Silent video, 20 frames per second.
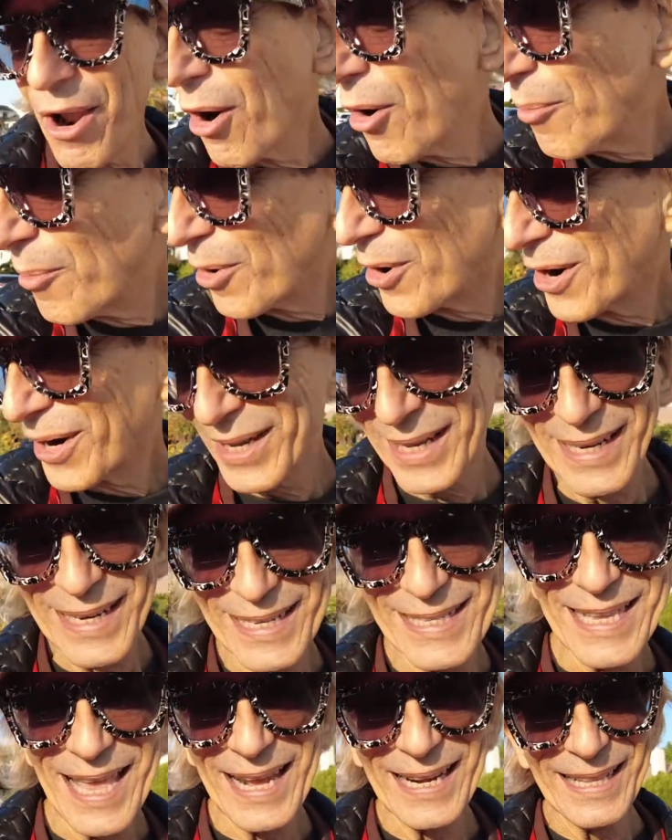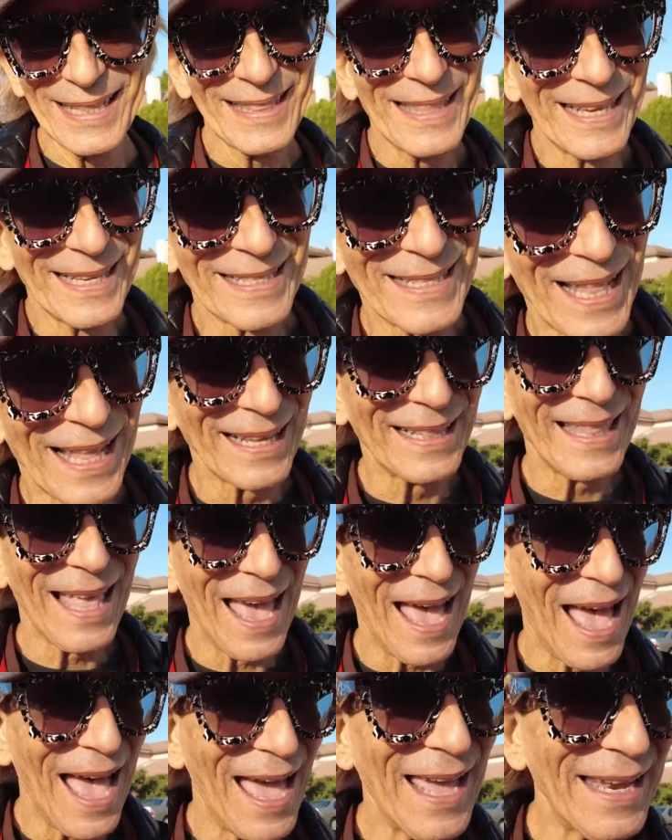homework and exciting things like
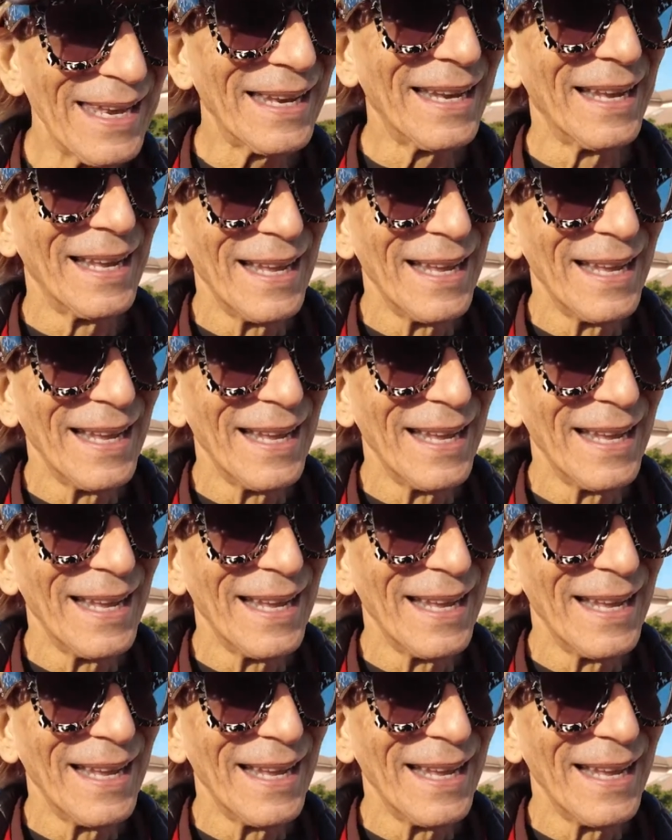that.